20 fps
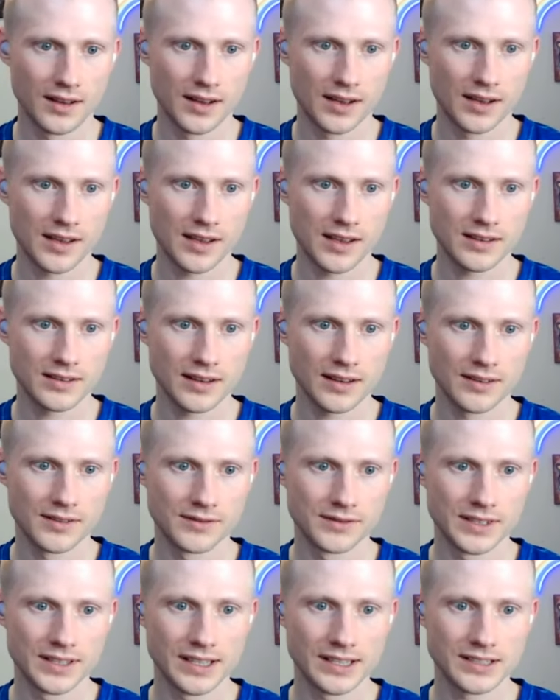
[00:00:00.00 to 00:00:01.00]
hate
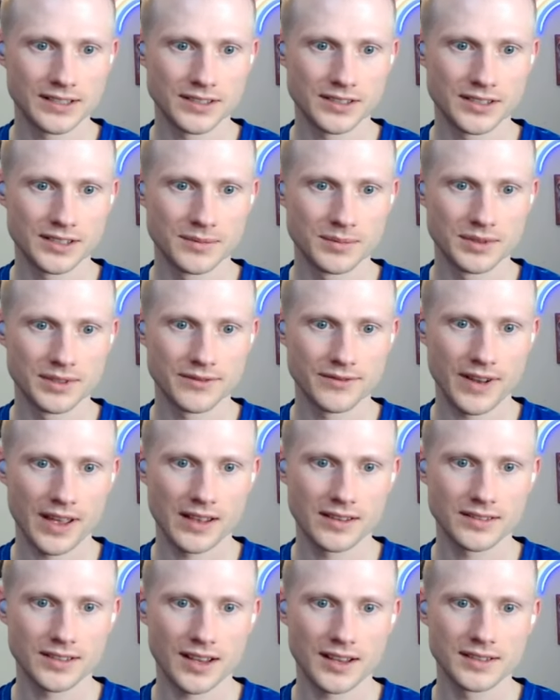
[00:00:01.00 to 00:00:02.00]
relationships and
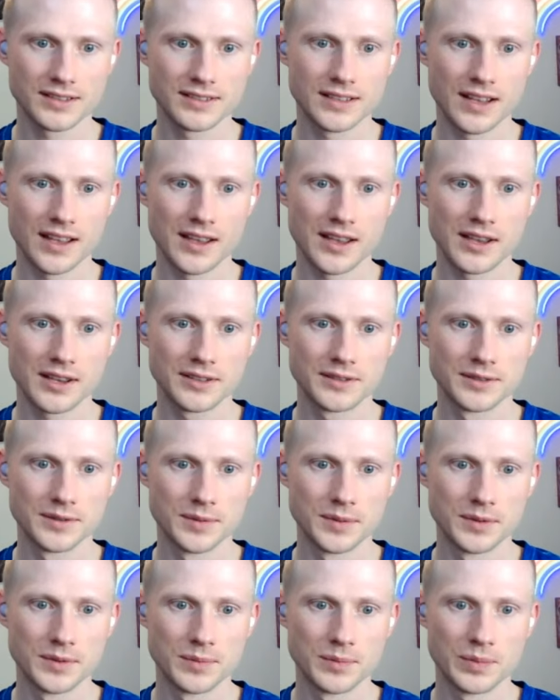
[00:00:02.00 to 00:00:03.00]
Valentine's Day
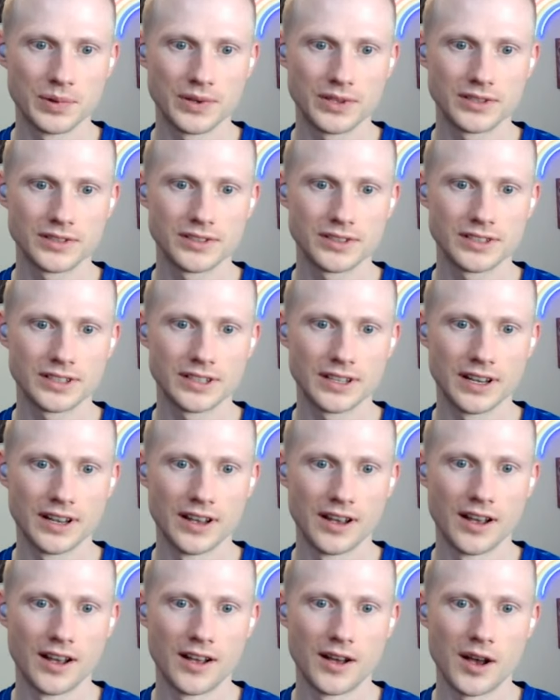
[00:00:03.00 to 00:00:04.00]
puts
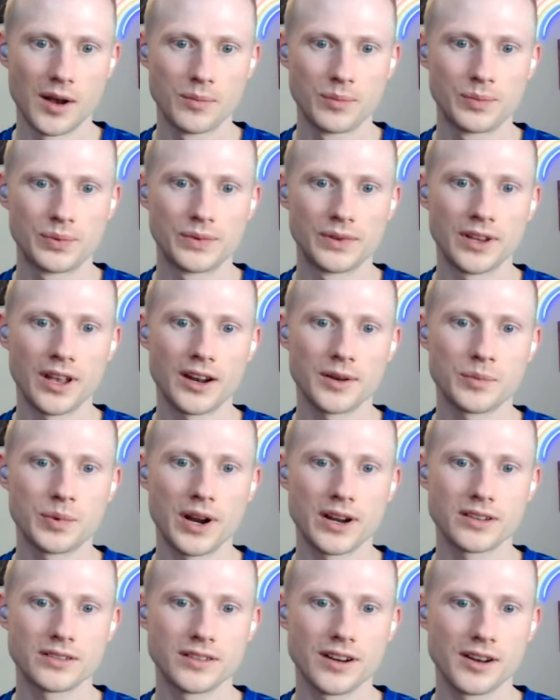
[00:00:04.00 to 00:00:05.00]
a lot of
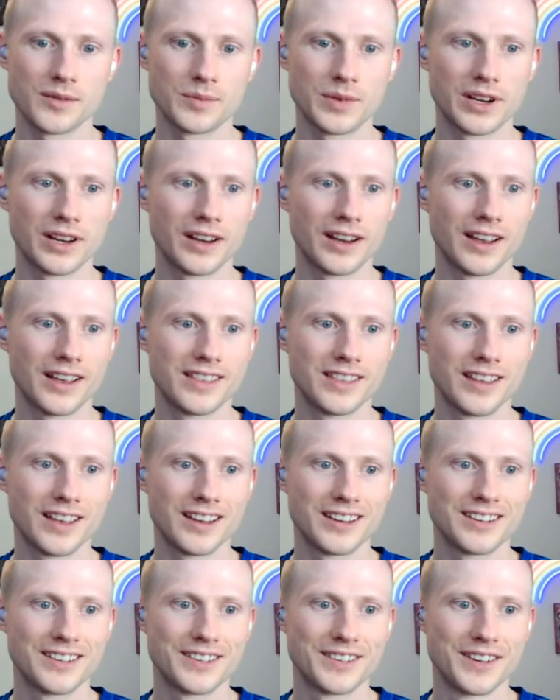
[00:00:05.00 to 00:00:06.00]
pressure on me, and
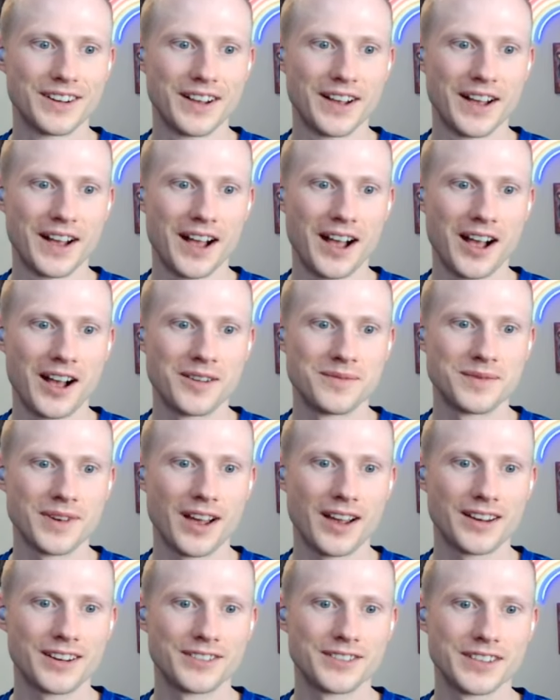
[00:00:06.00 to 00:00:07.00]
then I'm
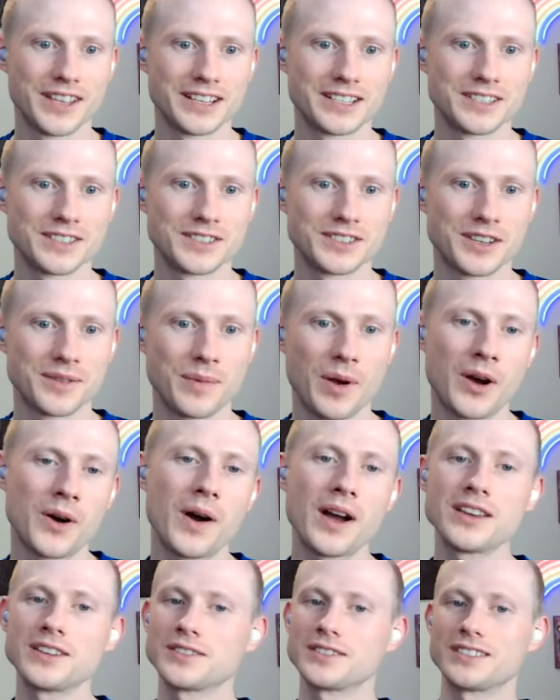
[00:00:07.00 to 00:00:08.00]
not in a relationship. Oh,
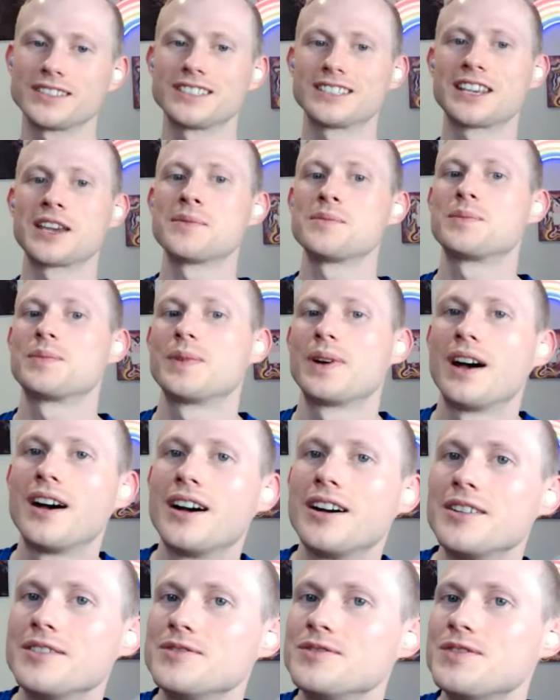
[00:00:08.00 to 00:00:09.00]
I used to skip
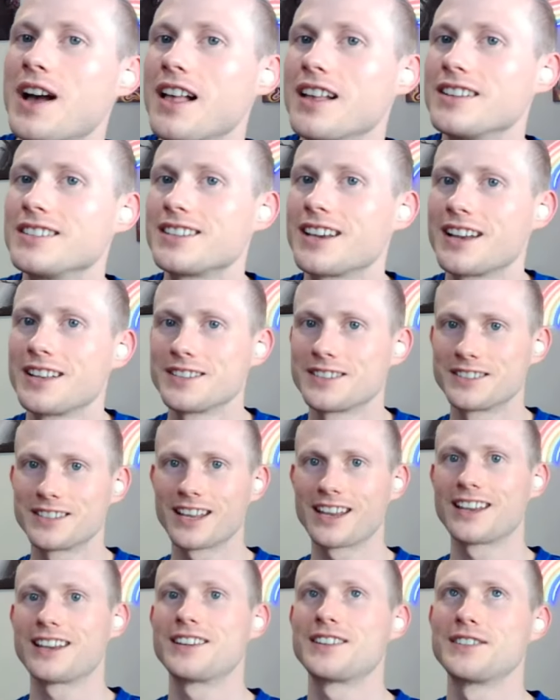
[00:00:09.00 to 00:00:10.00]
Valentine's
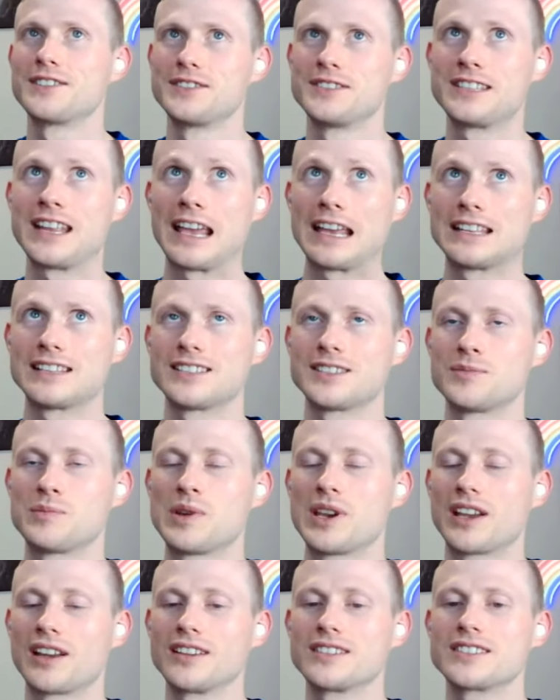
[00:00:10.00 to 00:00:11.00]
Day dates
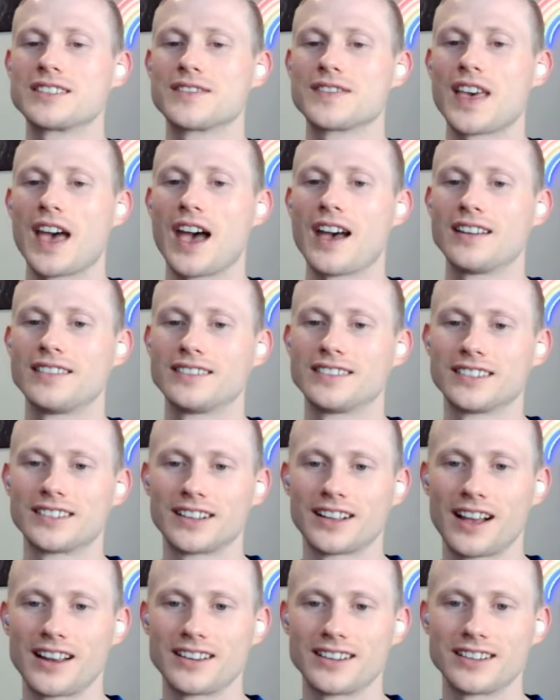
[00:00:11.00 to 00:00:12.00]
because of that.
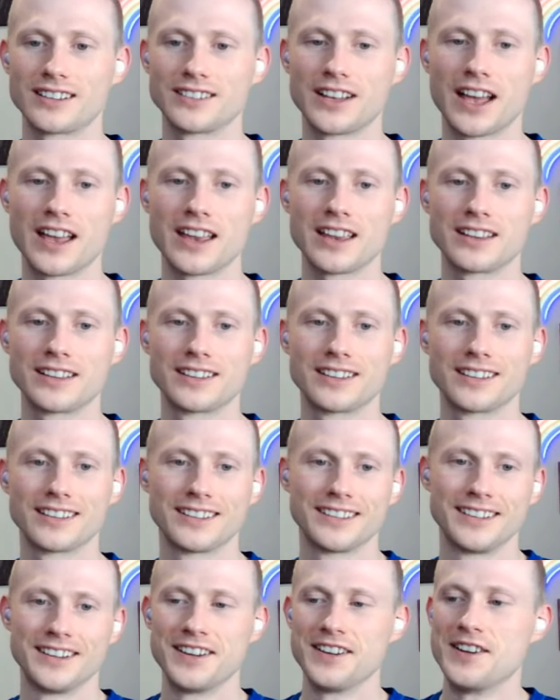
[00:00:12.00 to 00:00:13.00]
I didn't like.
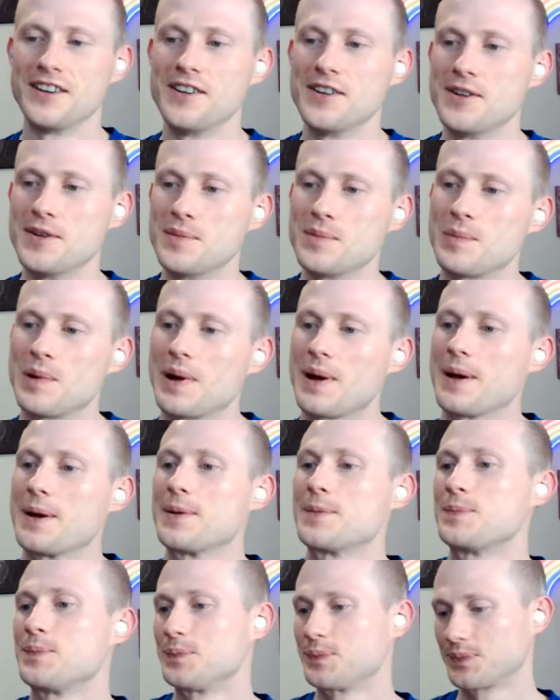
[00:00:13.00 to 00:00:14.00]

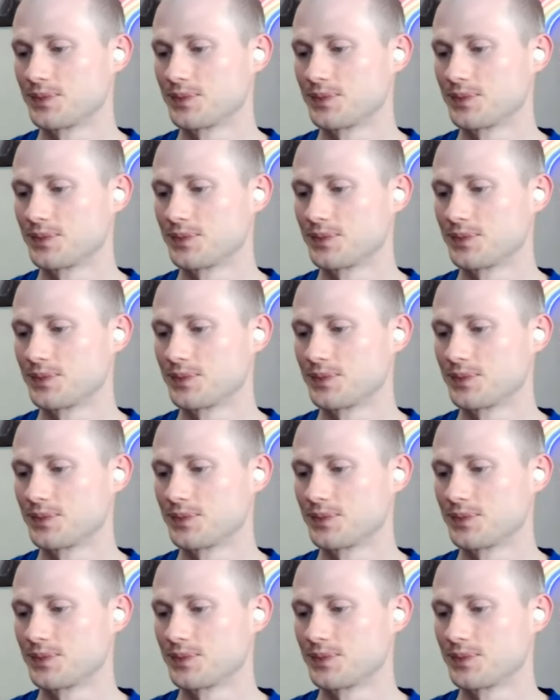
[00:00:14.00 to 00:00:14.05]
But